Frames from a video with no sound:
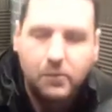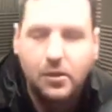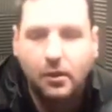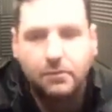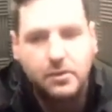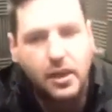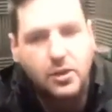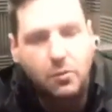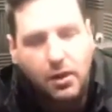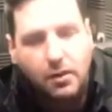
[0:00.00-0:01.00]
So
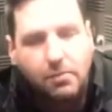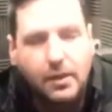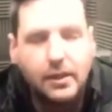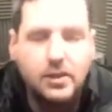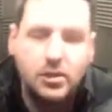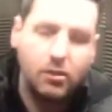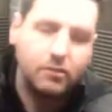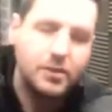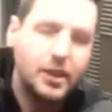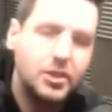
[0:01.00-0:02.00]
stage 1, completely
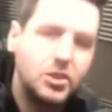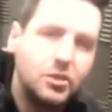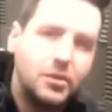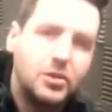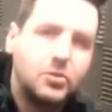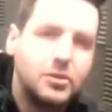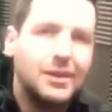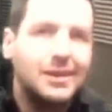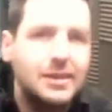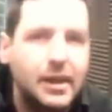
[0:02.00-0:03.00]
stock. Stage 2, exhaust
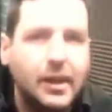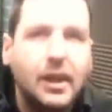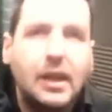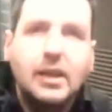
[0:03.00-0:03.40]
and intake.